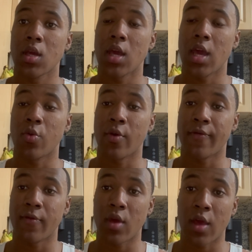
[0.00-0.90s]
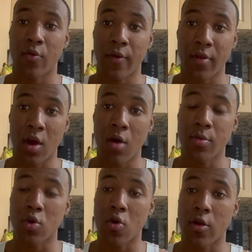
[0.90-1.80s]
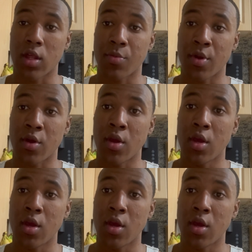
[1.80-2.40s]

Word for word: and with and with the help of the Holy Spirit